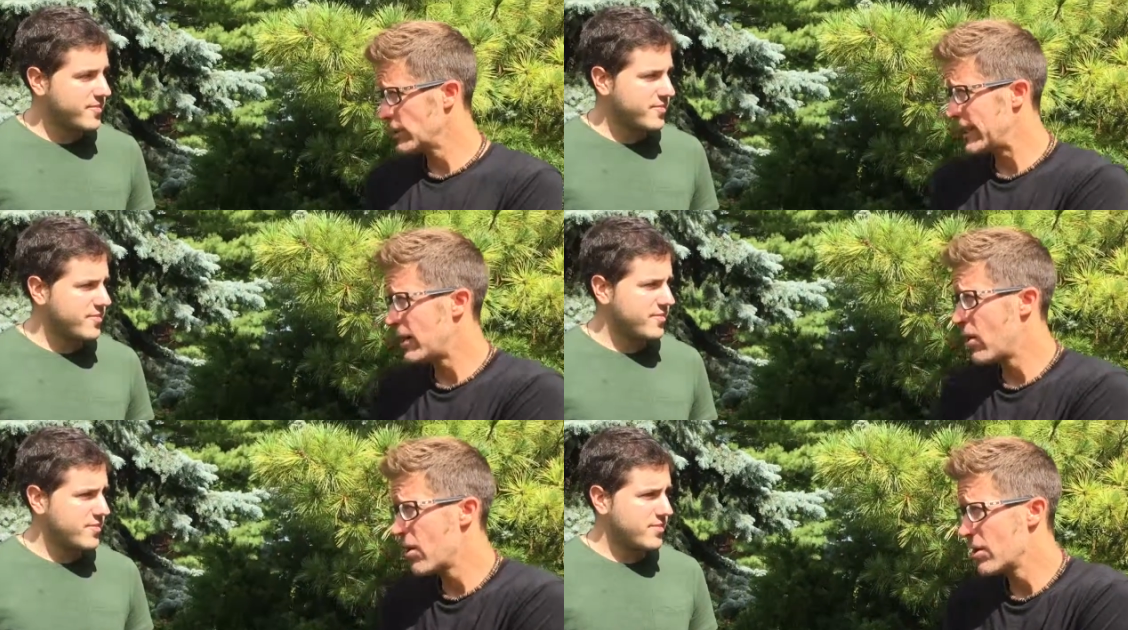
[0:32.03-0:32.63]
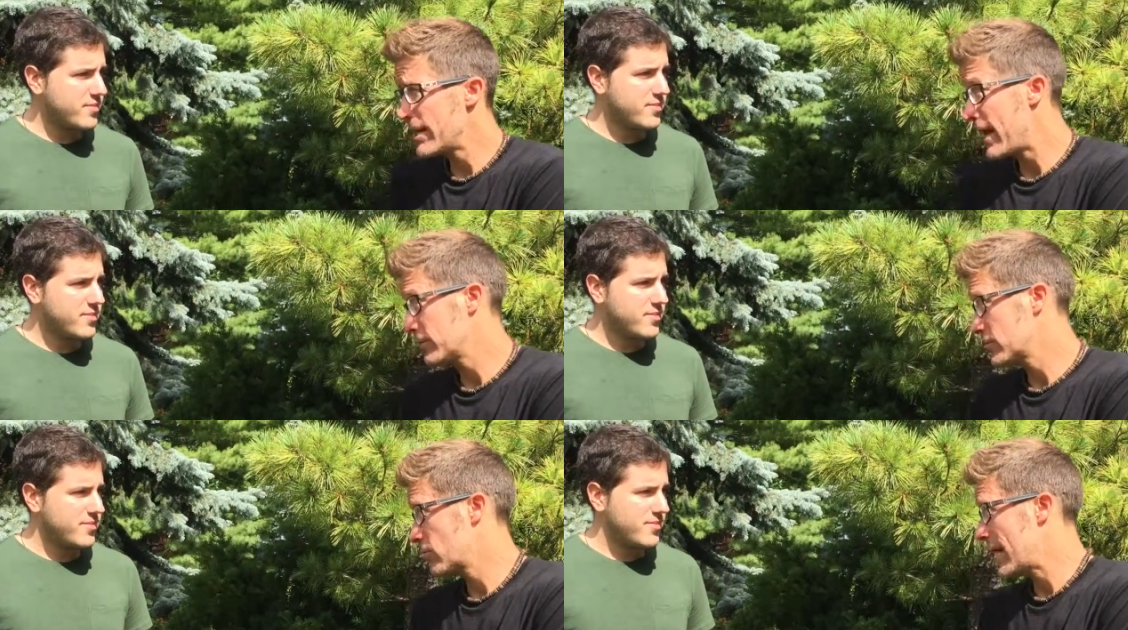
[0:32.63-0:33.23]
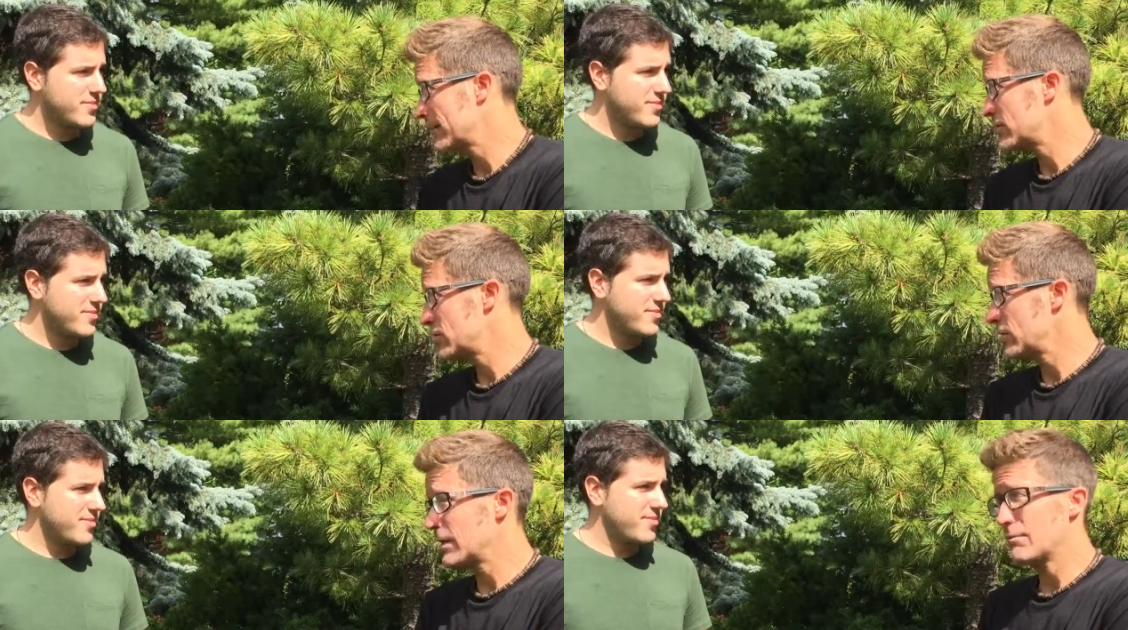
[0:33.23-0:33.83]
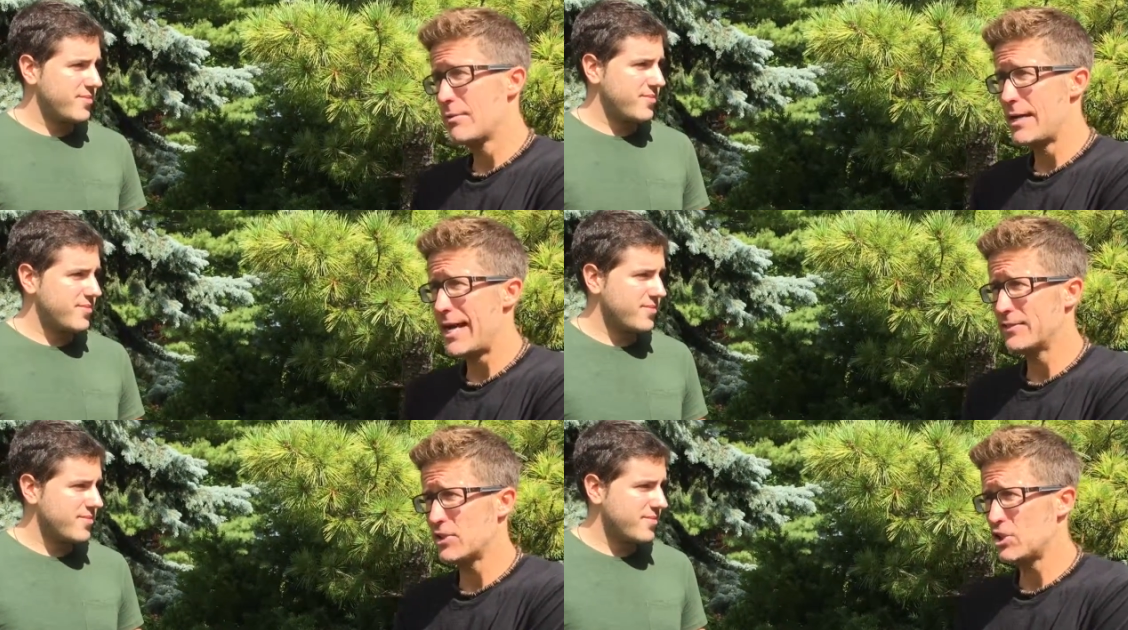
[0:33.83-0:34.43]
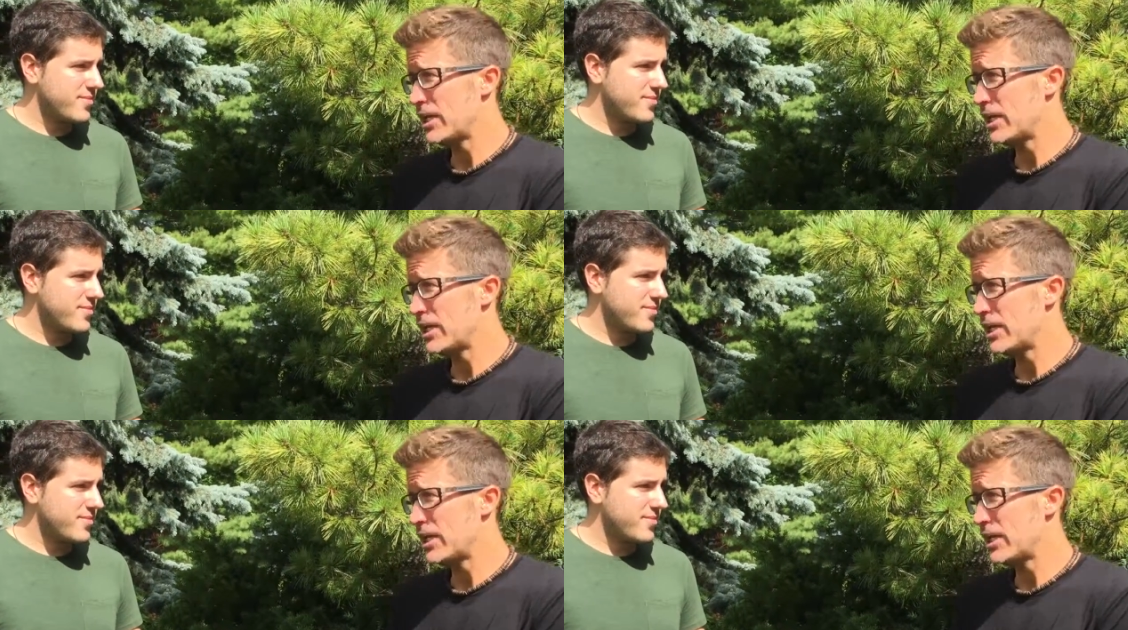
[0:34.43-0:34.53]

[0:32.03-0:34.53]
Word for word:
Speaker 1: learning R now as a grad student, has it